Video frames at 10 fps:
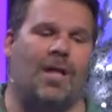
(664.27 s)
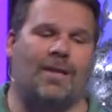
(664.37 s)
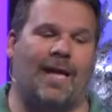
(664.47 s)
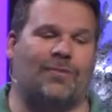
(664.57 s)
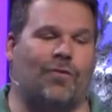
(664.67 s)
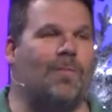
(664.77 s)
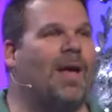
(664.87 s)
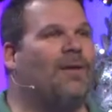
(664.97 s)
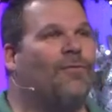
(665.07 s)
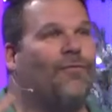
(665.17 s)
let's
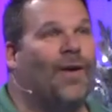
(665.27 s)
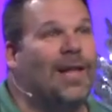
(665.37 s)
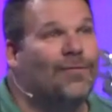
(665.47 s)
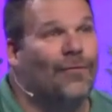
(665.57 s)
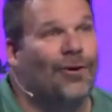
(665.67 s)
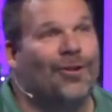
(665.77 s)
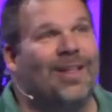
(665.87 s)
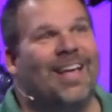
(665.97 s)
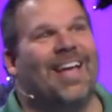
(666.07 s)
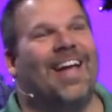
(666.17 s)
remain faithful,